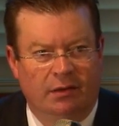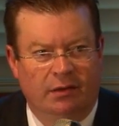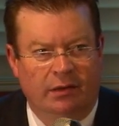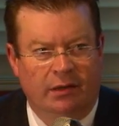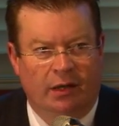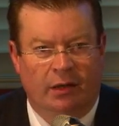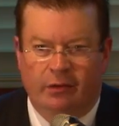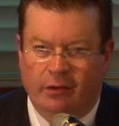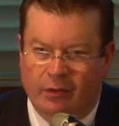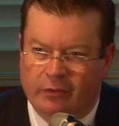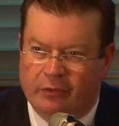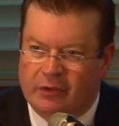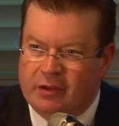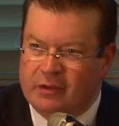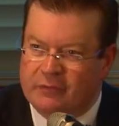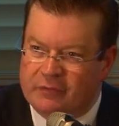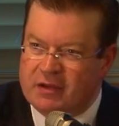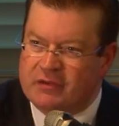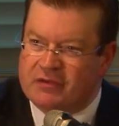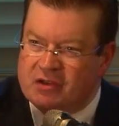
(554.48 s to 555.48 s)
You know,
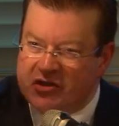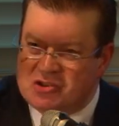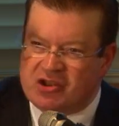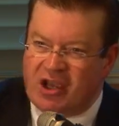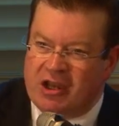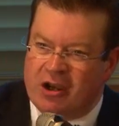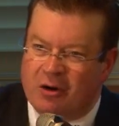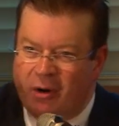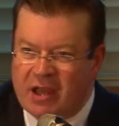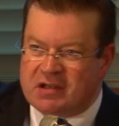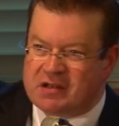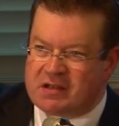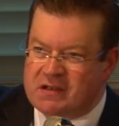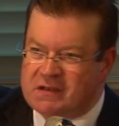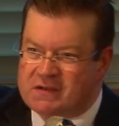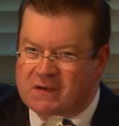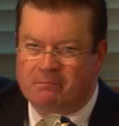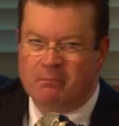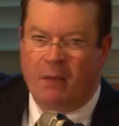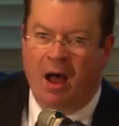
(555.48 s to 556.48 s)
the
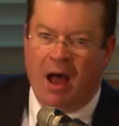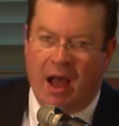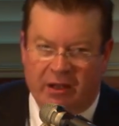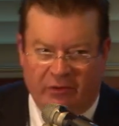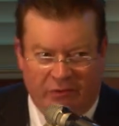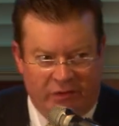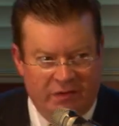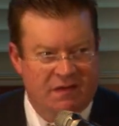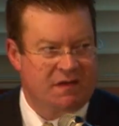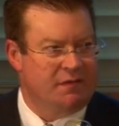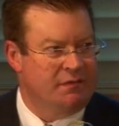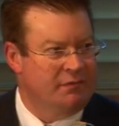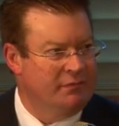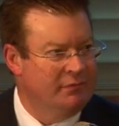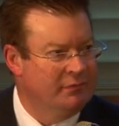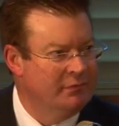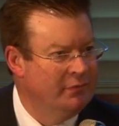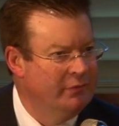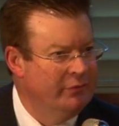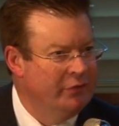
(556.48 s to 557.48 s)
generations of migrants
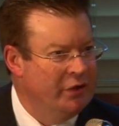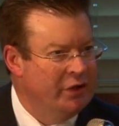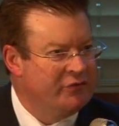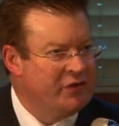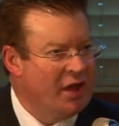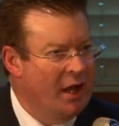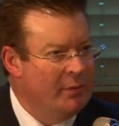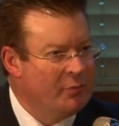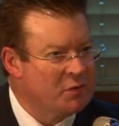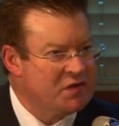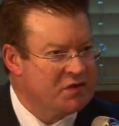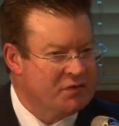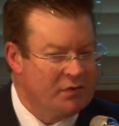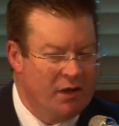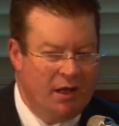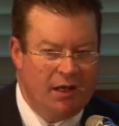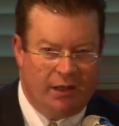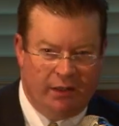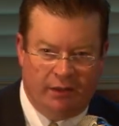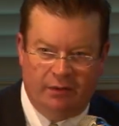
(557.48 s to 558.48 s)
that have come to
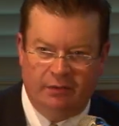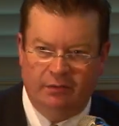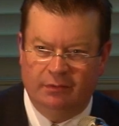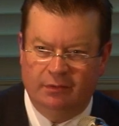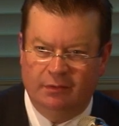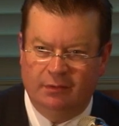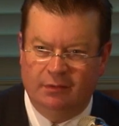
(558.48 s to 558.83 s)
Australia,